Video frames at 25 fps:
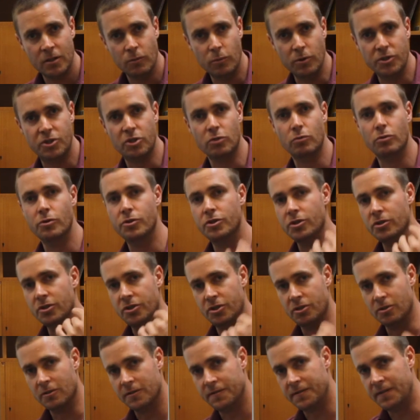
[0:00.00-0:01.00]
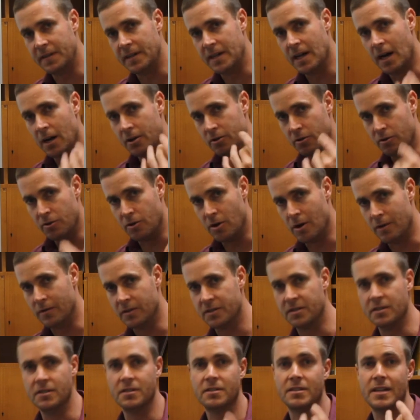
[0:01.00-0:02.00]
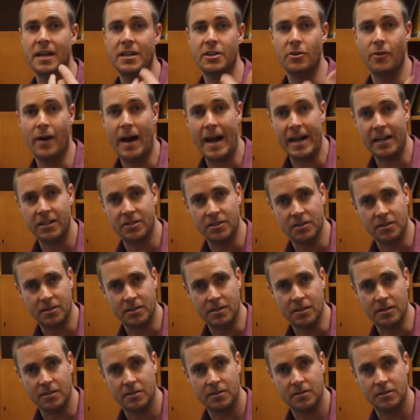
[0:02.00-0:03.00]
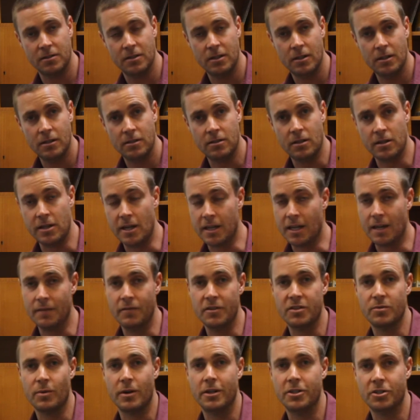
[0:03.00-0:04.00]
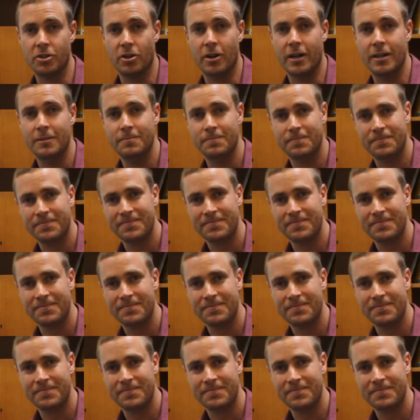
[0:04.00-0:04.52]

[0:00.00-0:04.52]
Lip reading: which will reduce your fear, your nervousness, and your anxiousness. So yeah, give this one a try.